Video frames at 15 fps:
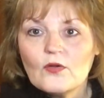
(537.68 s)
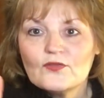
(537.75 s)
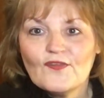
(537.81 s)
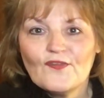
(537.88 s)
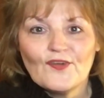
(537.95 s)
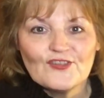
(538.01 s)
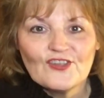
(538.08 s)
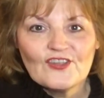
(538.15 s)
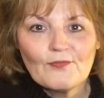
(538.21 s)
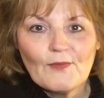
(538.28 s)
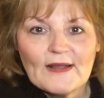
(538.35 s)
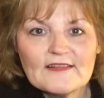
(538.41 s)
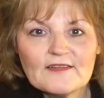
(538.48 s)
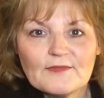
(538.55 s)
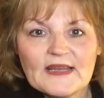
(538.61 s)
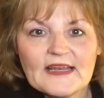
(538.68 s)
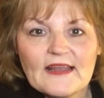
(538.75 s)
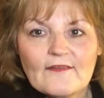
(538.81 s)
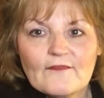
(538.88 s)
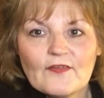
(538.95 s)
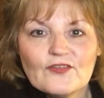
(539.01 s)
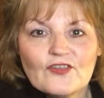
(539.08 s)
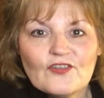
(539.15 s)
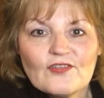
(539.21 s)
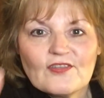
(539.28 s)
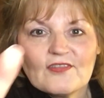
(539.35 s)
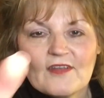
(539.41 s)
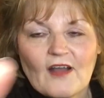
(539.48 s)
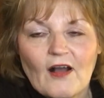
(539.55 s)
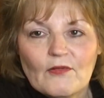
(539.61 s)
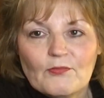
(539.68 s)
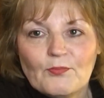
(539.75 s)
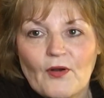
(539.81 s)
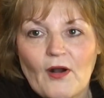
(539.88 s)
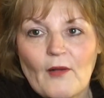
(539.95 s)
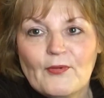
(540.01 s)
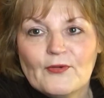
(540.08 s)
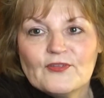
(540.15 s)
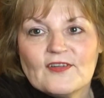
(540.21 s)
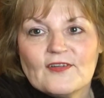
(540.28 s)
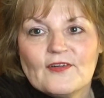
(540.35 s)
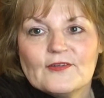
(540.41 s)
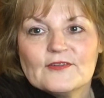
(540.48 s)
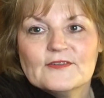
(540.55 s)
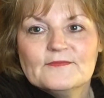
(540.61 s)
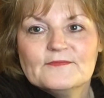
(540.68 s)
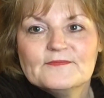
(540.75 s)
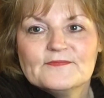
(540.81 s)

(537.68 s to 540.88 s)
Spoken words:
if I just wait a minute, I'll put it on.